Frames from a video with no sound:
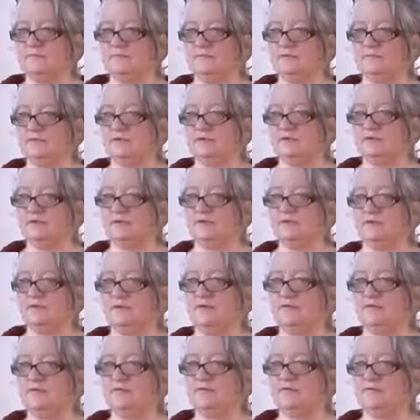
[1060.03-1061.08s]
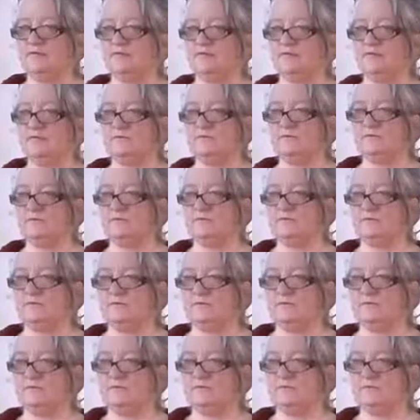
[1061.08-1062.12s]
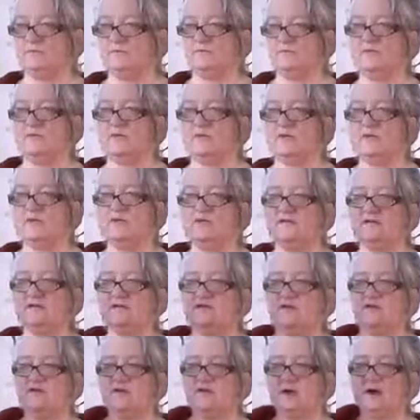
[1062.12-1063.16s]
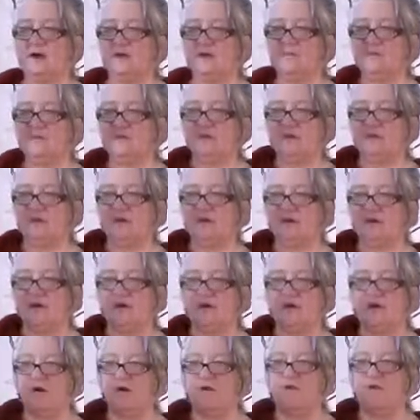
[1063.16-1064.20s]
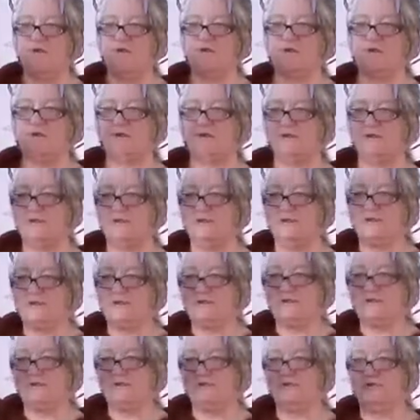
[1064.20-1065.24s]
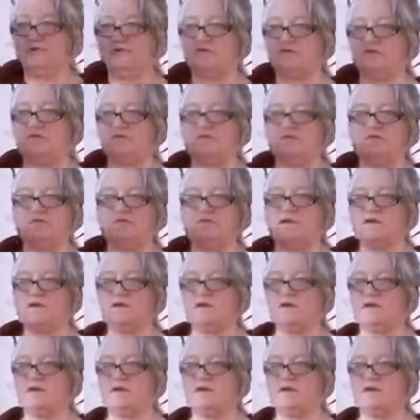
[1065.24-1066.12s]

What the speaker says: below, and the dropping over into the pituitary